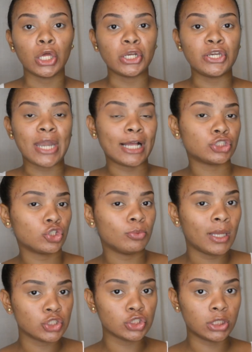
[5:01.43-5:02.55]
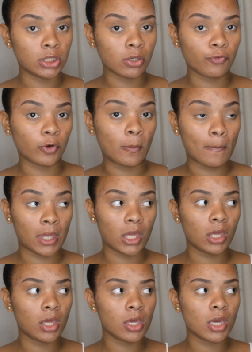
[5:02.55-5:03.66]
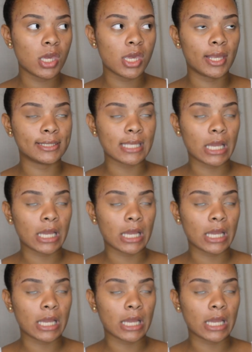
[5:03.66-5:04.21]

not too much look for me it's